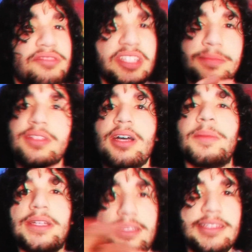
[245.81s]

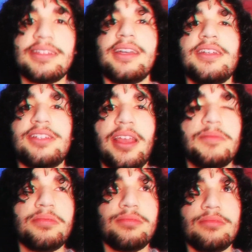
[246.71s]
tip-top, clean, tidy
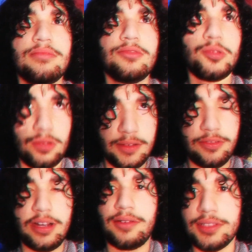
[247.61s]
shape
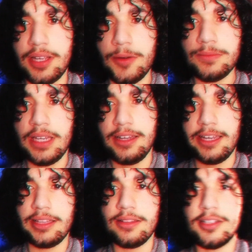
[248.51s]
24 hours ago.
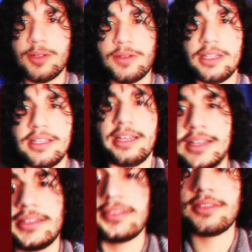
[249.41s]
And look what it has